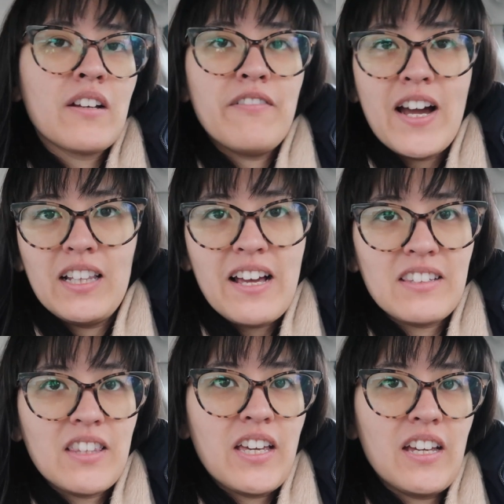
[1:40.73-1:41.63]

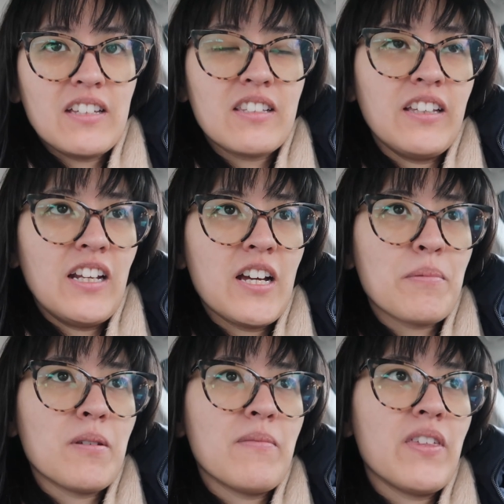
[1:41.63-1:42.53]
finalizing things, cleaning up
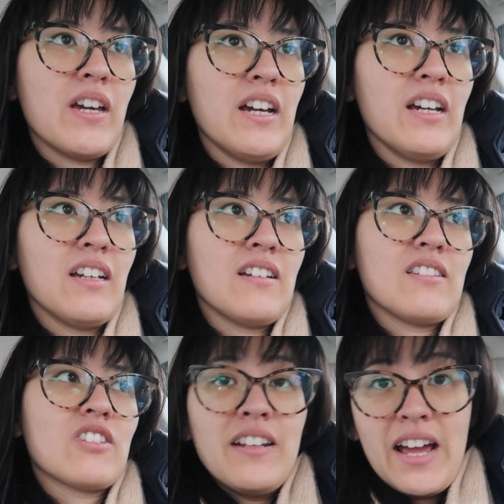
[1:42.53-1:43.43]
some
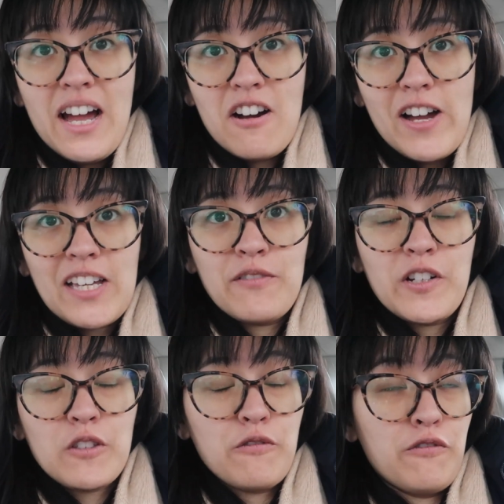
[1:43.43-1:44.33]
things. Now I can
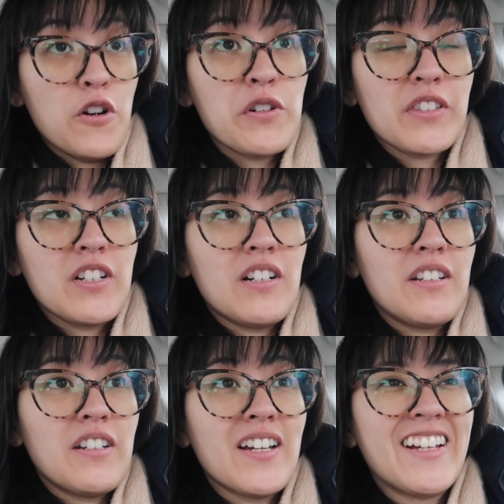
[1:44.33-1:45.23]
just focus
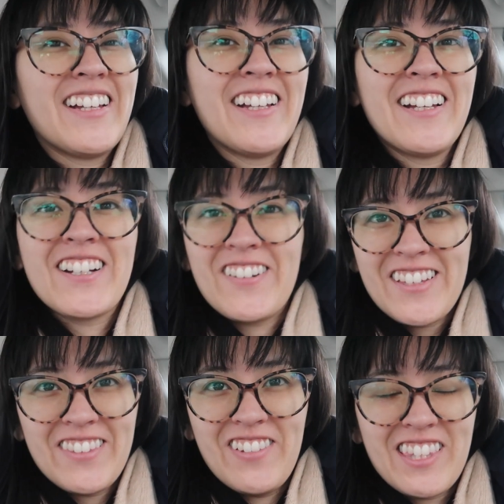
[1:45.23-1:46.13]
on
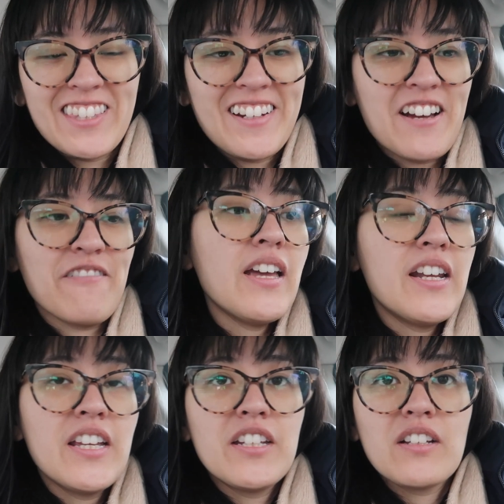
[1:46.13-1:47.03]
Christmas stuff.
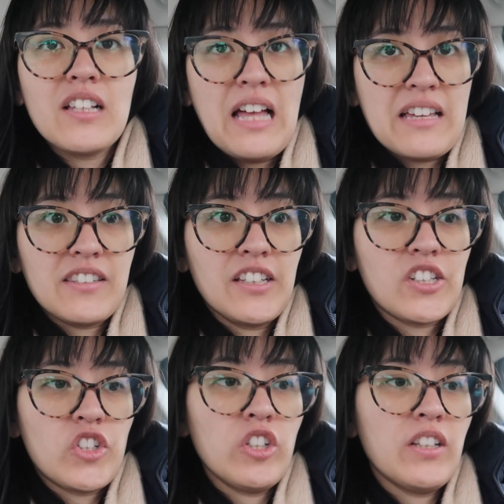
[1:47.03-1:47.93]
And in classic
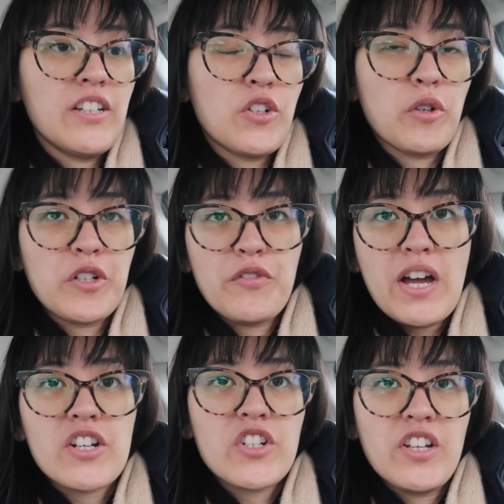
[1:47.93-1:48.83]
Sheila and George
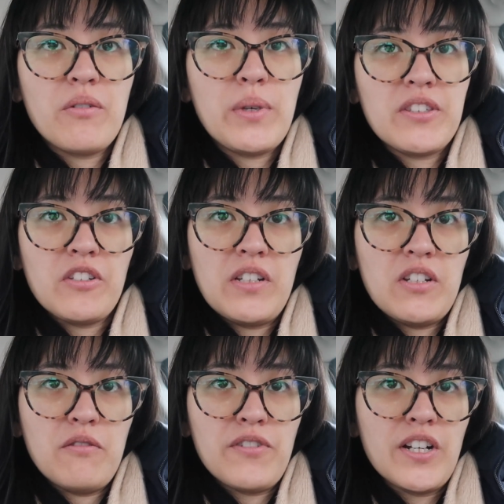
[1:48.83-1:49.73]
fashion, we still need
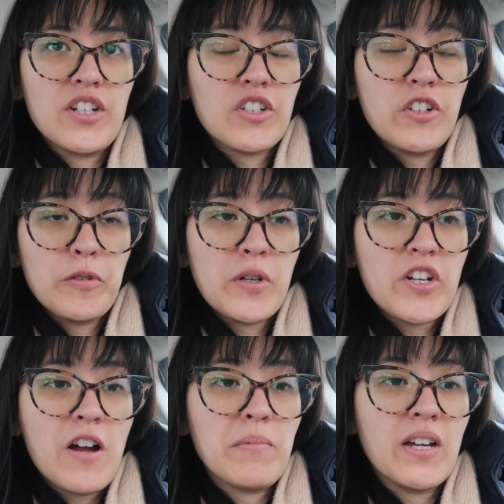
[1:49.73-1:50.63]
to finish Christmas
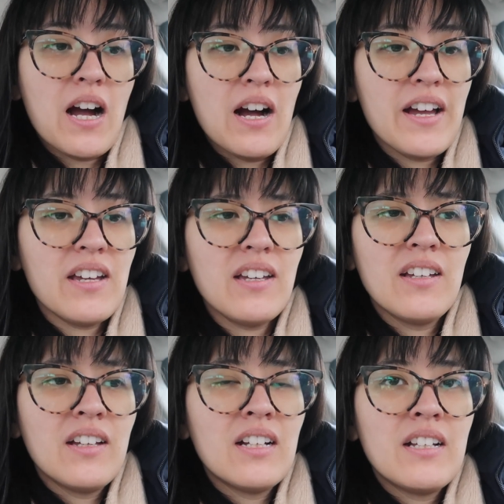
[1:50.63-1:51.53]
shopping. I
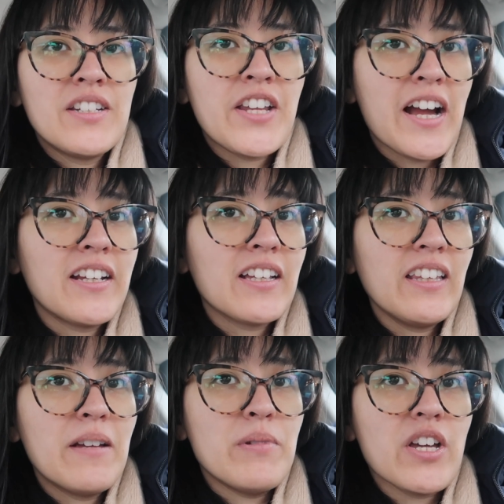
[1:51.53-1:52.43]

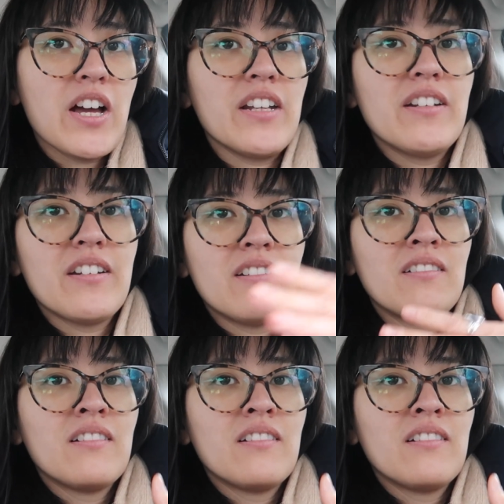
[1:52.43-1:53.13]
technically am done